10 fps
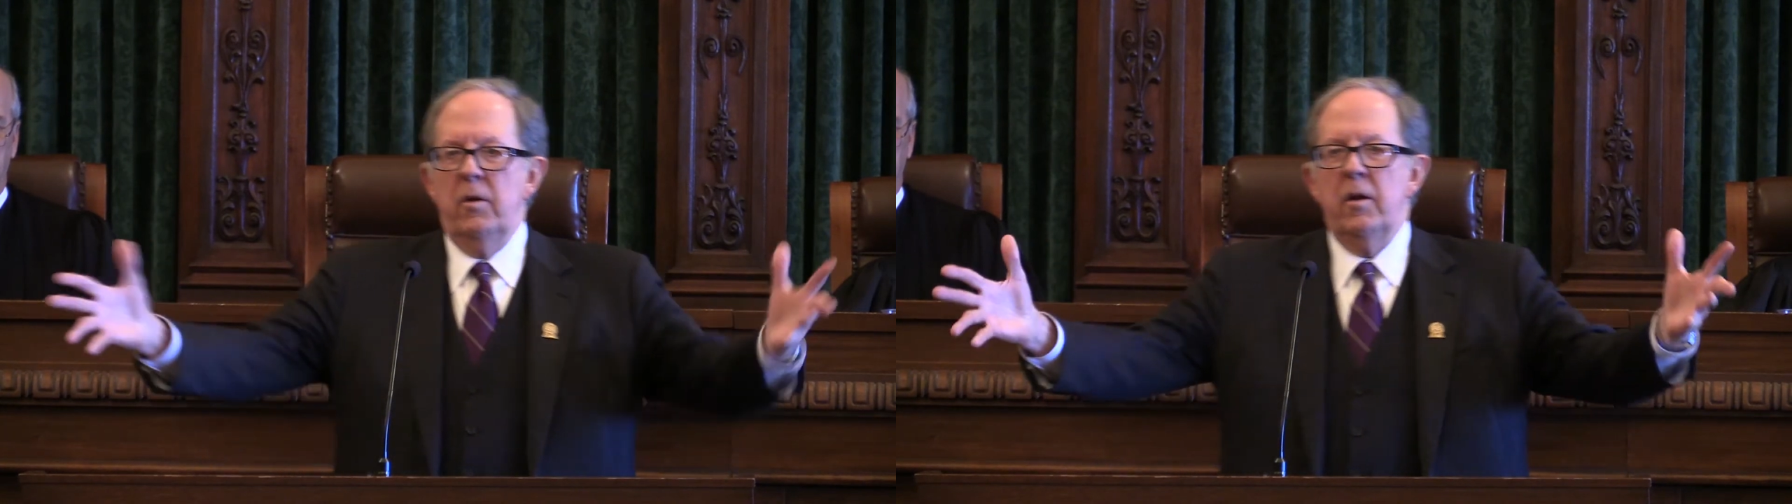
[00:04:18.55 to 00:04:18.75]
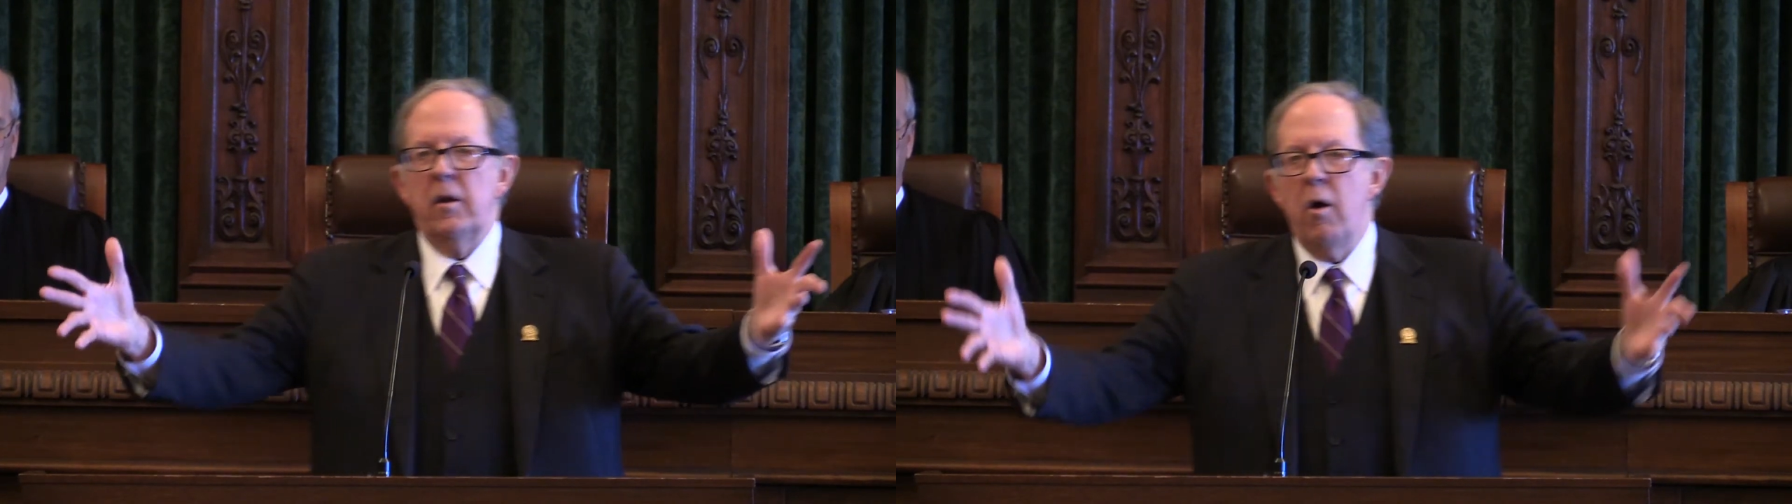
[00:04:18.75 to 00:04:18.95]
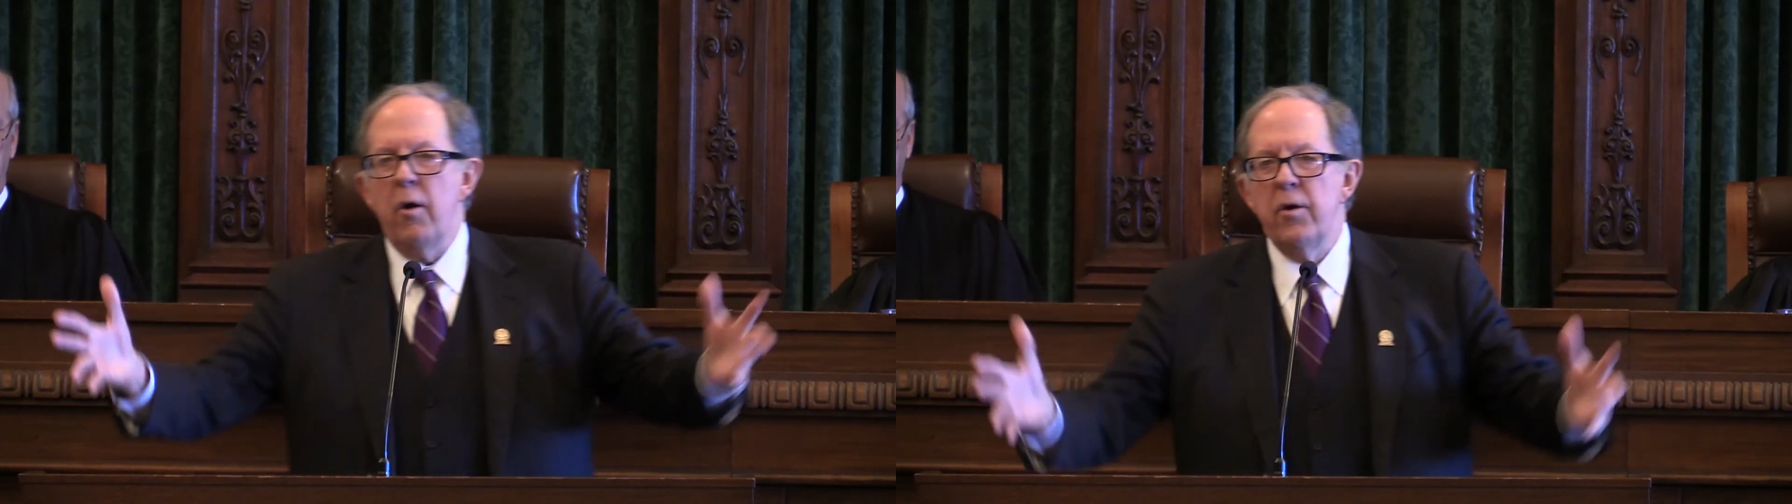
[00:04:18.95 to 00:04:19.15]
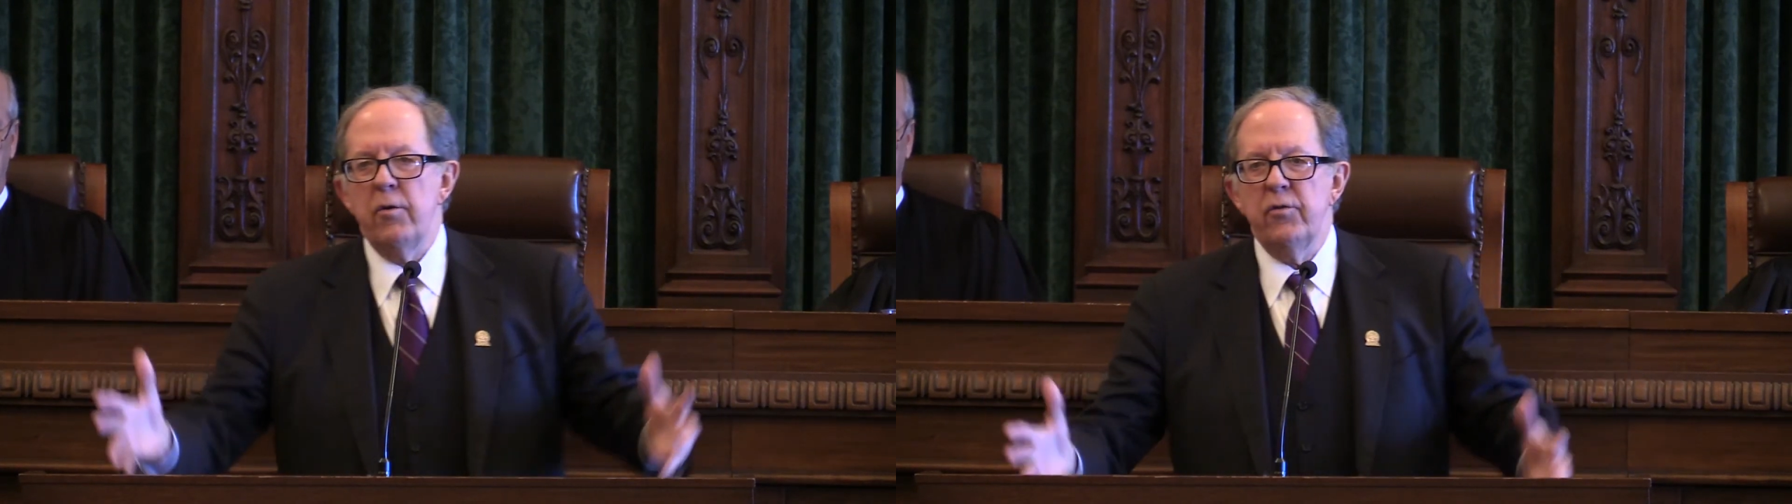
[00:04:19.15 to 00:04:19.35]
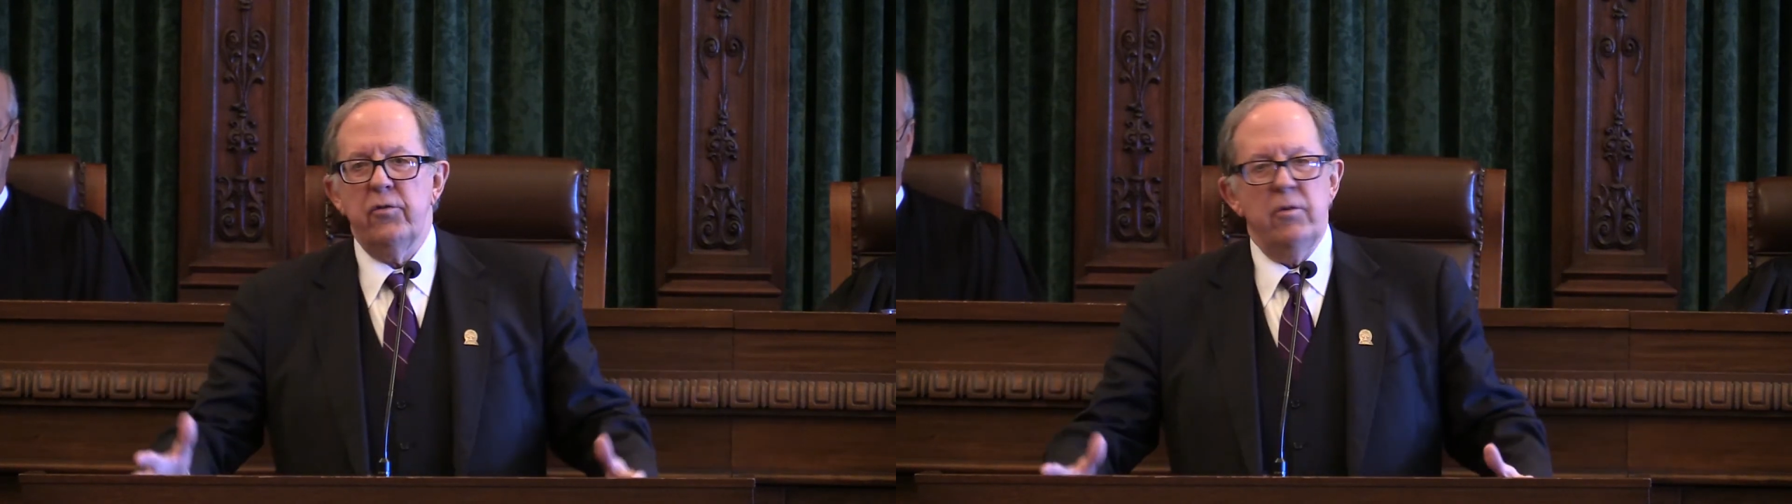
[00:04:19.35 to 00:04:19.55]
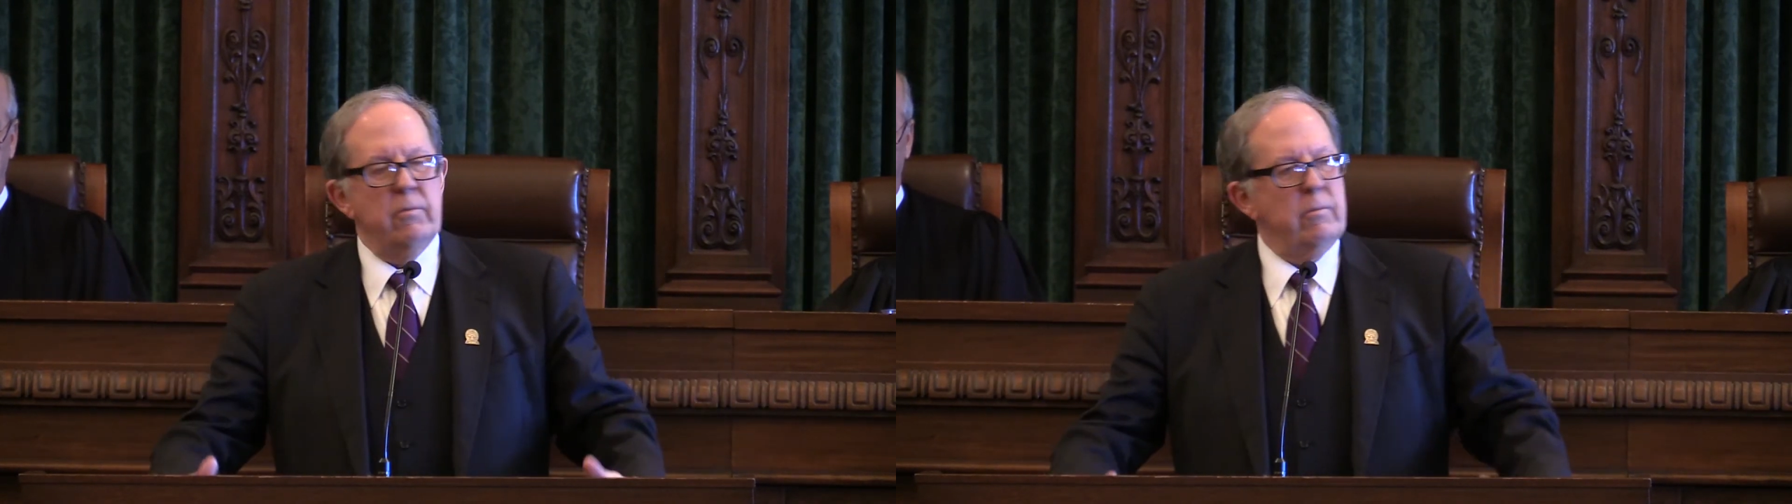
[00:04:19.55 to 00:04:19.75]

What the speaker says: lawyers,